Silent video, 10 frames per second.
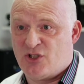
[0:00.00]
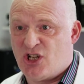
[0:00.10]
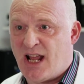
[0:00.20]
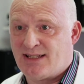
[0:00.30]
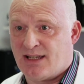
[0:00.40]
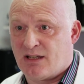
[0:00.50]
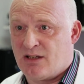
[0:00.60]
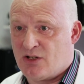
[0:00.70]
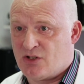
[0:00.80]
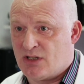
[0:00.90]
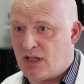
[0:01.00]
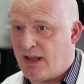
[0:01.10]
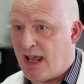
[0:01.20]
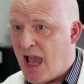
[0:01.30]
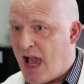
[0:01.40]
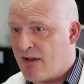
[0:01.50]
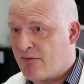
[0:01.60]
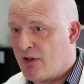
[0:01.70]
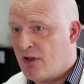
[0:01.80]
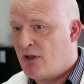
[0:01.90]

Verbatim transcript: genetic condition that they have,